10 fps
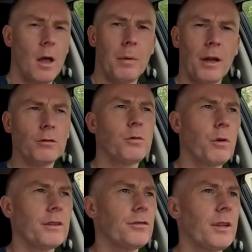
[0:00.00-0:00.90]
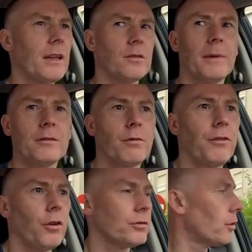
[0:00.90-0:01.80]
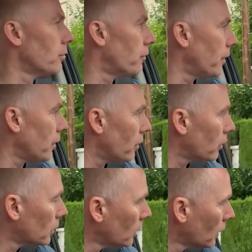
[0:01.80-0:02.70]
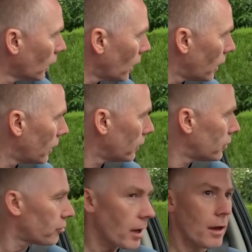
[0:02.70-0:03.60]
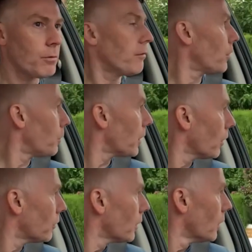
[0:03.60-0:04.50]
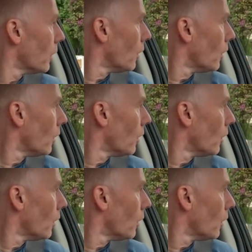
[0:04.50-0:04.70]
But I also wanted just to get some extra thoughts onto video uh, to share with you because